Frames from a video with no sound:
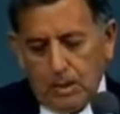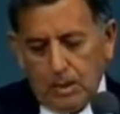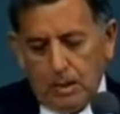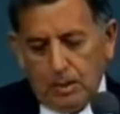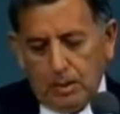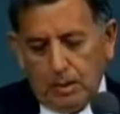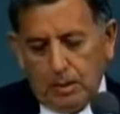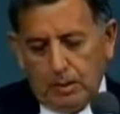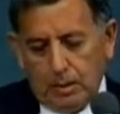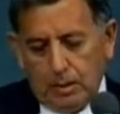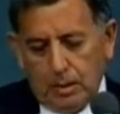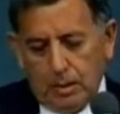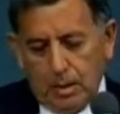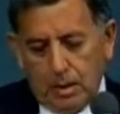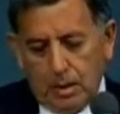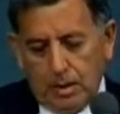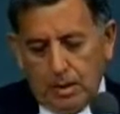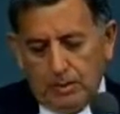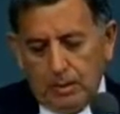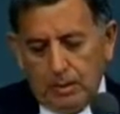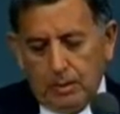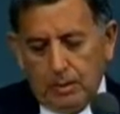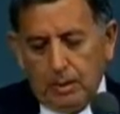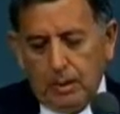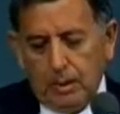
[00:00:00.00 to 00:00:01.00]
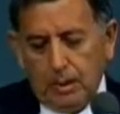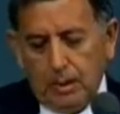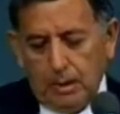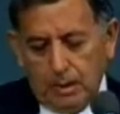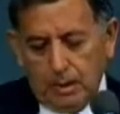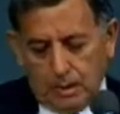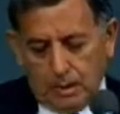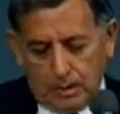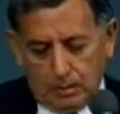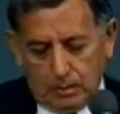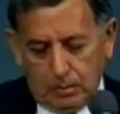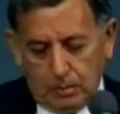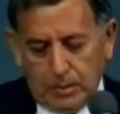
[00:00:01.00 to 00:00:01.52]
another guard
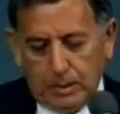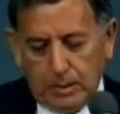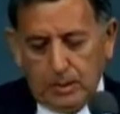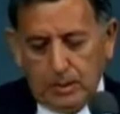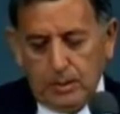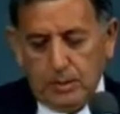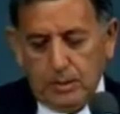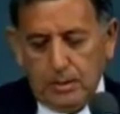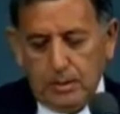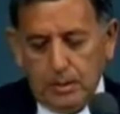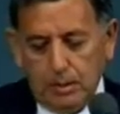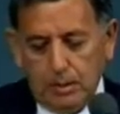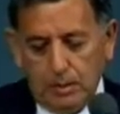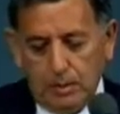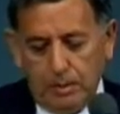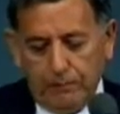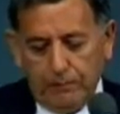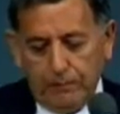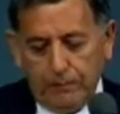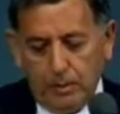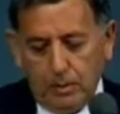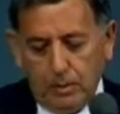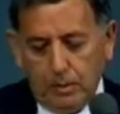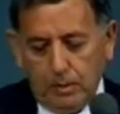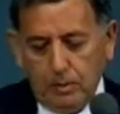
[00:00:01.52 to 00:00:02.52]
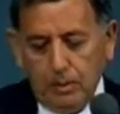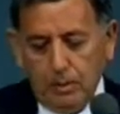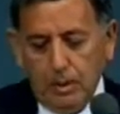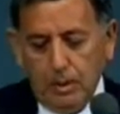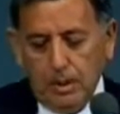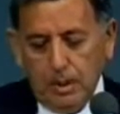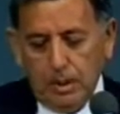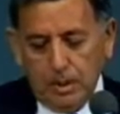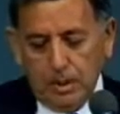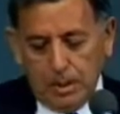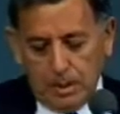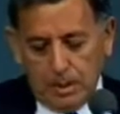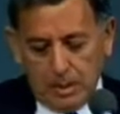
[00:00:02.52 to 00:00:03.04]
that witnessed a UFO
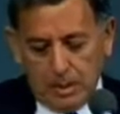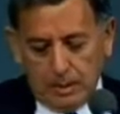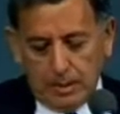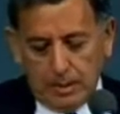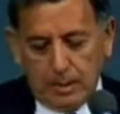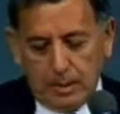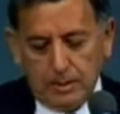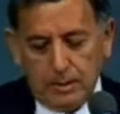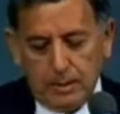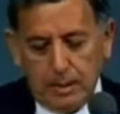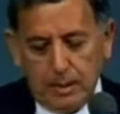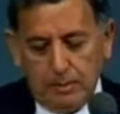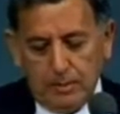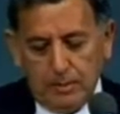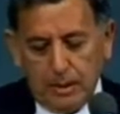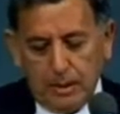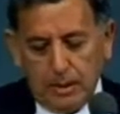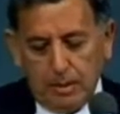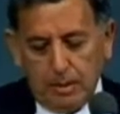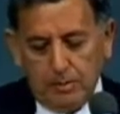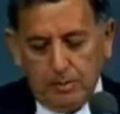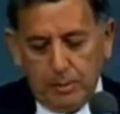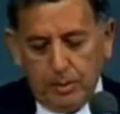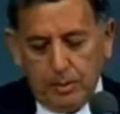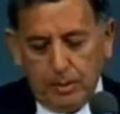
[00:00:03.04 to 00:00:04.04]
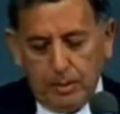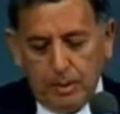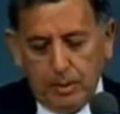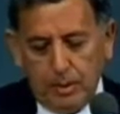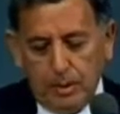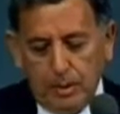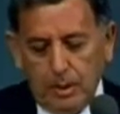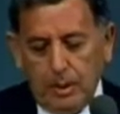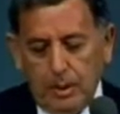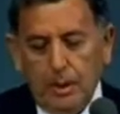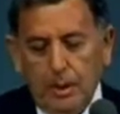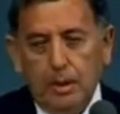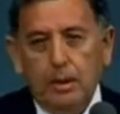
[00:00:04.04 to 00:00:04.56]
in that same time
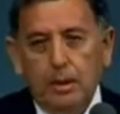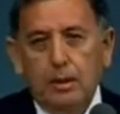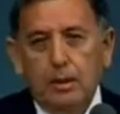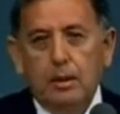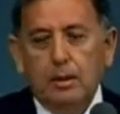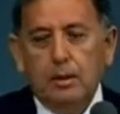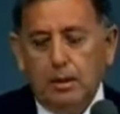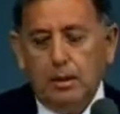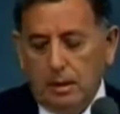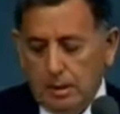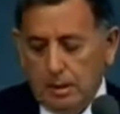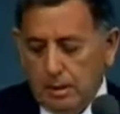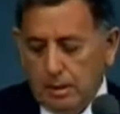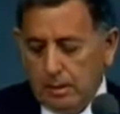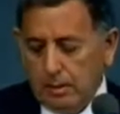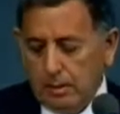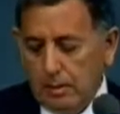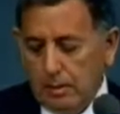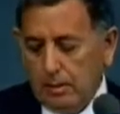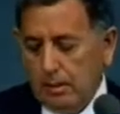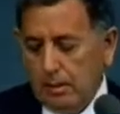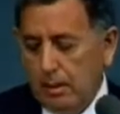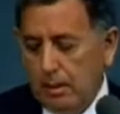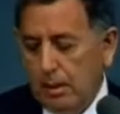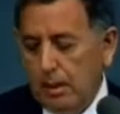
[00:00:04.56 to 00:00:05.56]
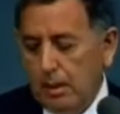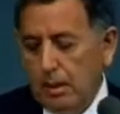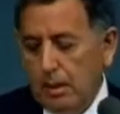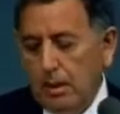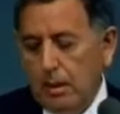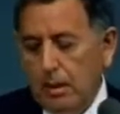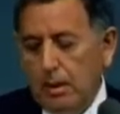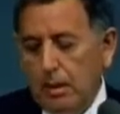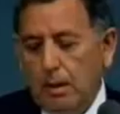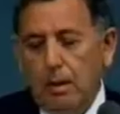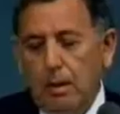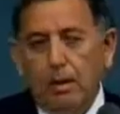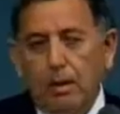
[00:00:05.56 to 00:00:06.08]
period, and another
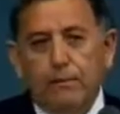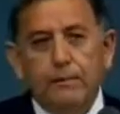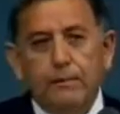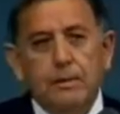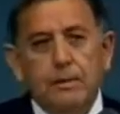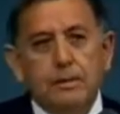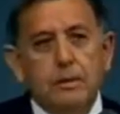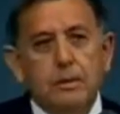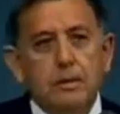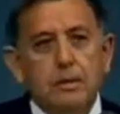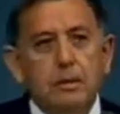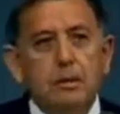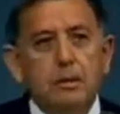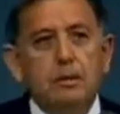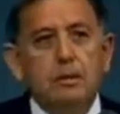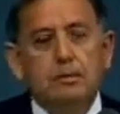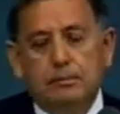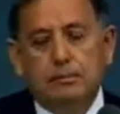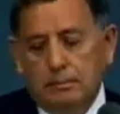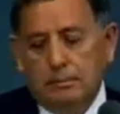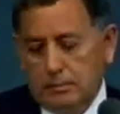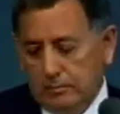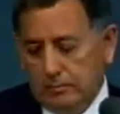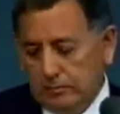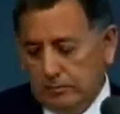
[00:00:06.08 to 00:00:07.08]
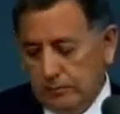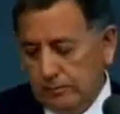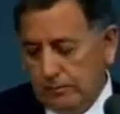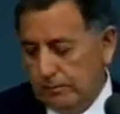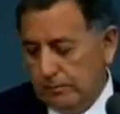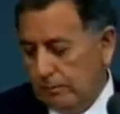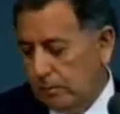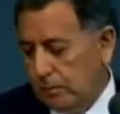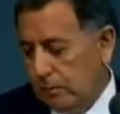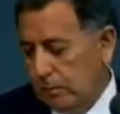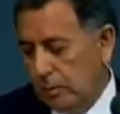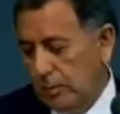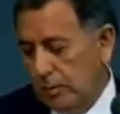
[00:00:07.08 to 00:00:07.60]
officer
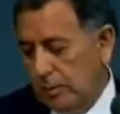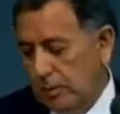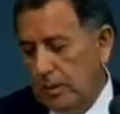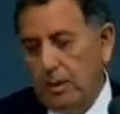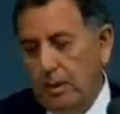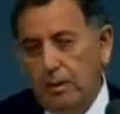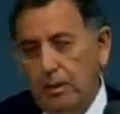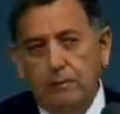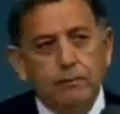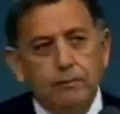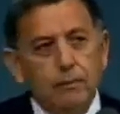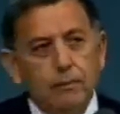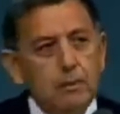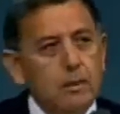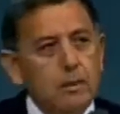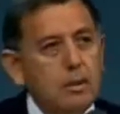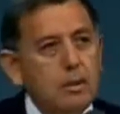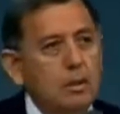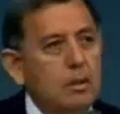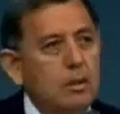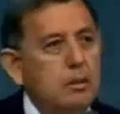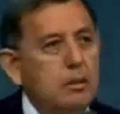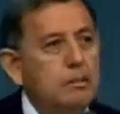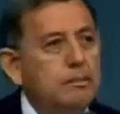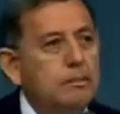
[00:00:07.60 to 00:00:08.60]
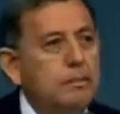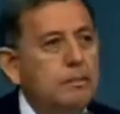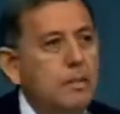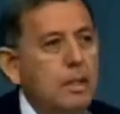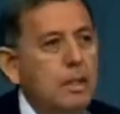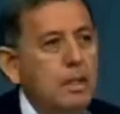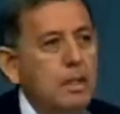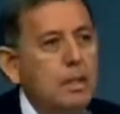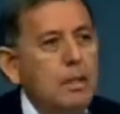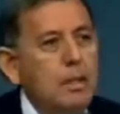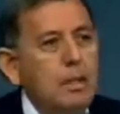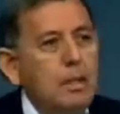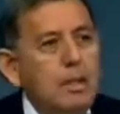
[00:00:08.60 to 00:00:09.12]
who retired a full colonel
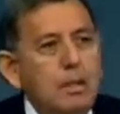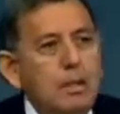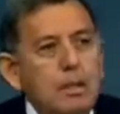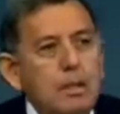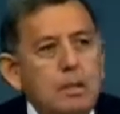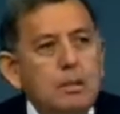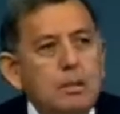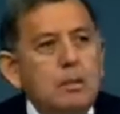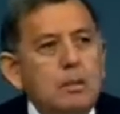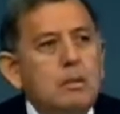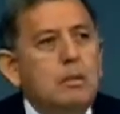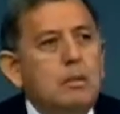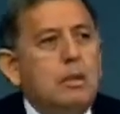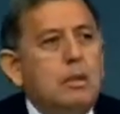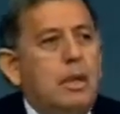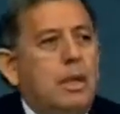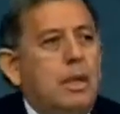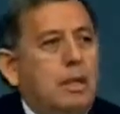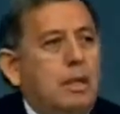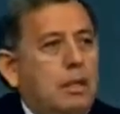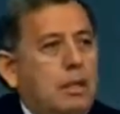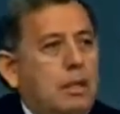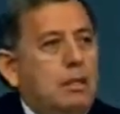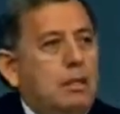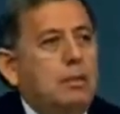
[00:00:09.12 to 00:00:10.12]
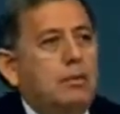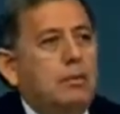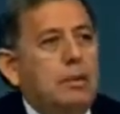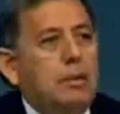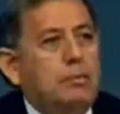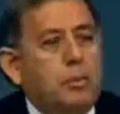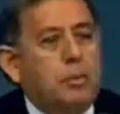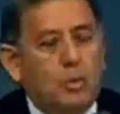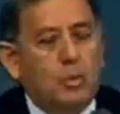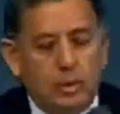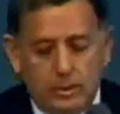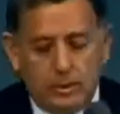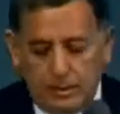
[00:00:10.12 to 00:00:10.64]
who had other
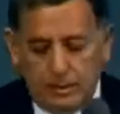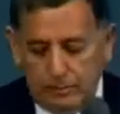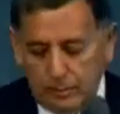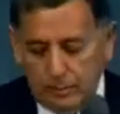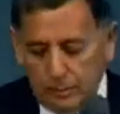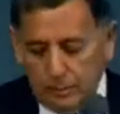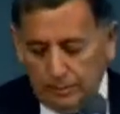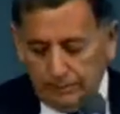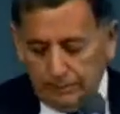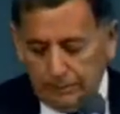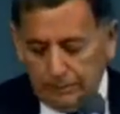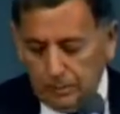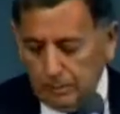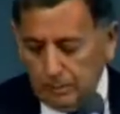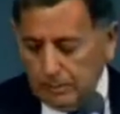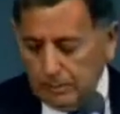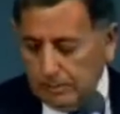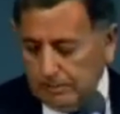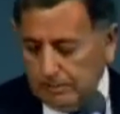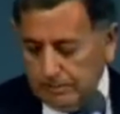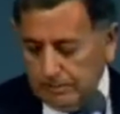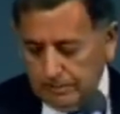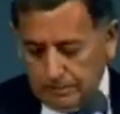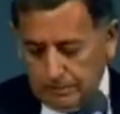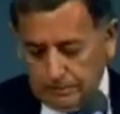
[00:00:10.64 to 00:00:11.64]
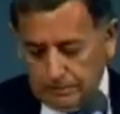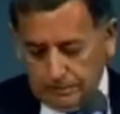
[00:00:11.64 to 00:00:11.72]
reports of UFOs.